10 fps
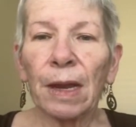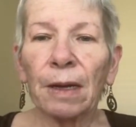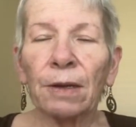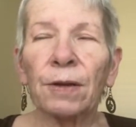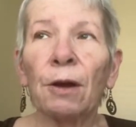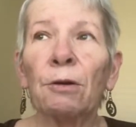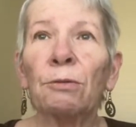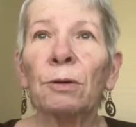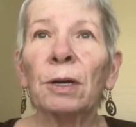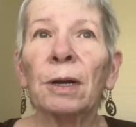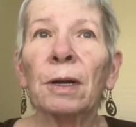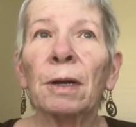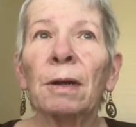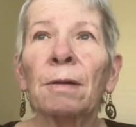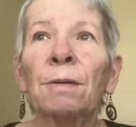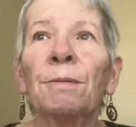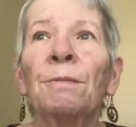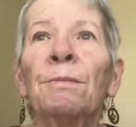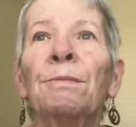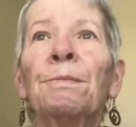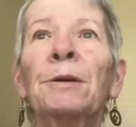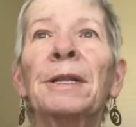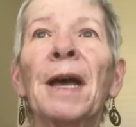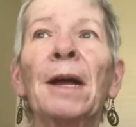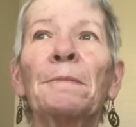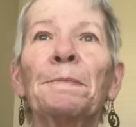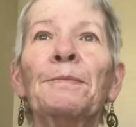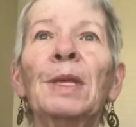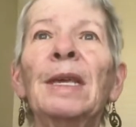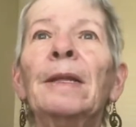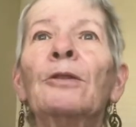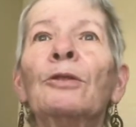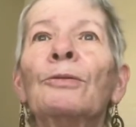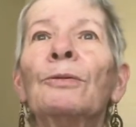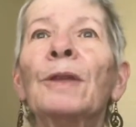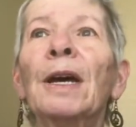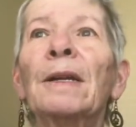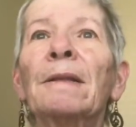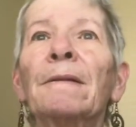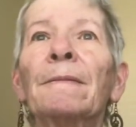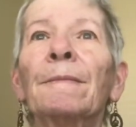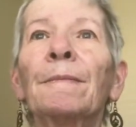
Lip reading: So, what helped me to do that?